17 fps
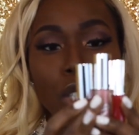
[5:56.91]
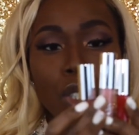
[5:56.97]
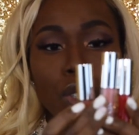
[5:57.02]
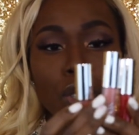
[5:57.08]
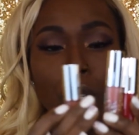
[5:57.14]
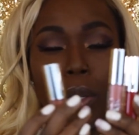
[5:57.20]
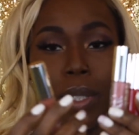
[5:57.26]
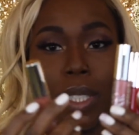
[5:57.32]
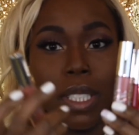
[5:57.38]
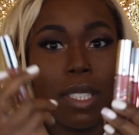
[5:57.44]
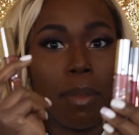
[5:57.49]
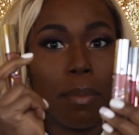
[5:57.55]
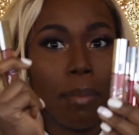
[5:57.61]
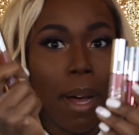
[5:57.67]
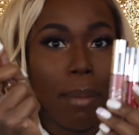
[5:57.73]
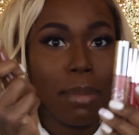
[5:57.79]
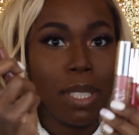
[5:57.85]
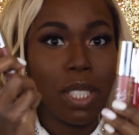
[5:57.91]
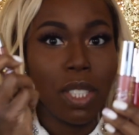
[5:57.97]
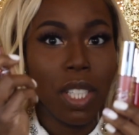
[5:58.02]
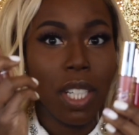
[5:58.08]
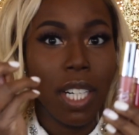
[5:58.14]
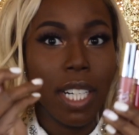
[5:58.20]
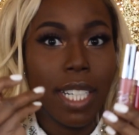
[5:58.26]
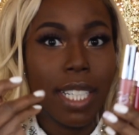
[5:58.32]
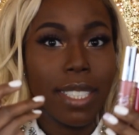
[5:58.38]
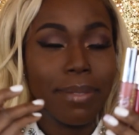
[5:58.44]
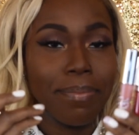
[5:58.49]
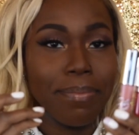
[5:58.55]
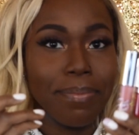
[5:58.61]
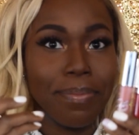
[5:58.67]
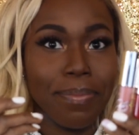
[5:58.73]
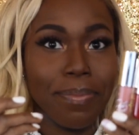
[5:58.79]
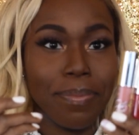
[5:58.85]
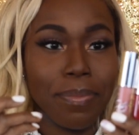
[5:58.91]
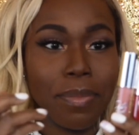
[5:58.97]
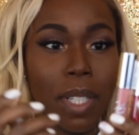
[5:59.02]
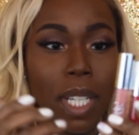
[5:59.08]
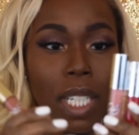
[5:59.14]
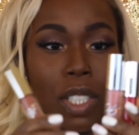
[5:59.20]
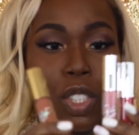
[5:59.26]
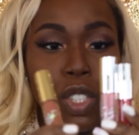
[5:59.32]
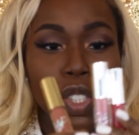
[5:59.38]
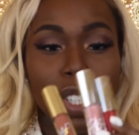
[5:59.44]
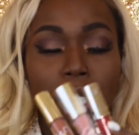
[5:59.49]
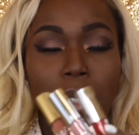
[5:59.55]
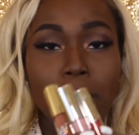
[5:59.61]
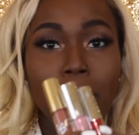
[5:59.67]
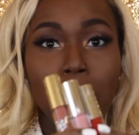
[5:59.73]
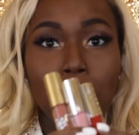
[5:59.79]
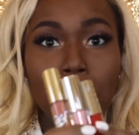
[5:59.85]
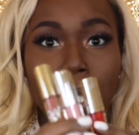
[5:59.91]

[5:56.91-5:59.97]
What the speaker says: So it's Mama Starr, She Better